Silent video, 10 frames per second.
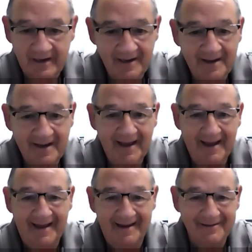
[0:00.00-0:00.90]
I
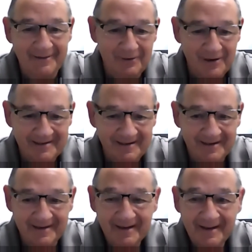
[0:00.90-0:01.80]
had no
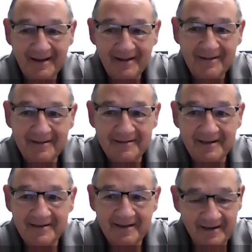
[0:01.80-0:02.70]
idea
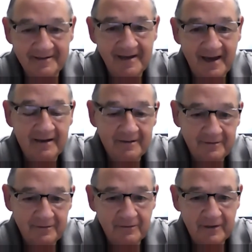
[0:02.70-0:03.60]
that, and yeah,
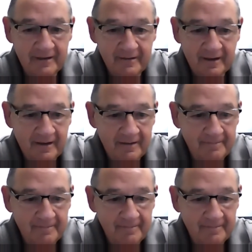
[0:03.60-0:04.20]
you're right.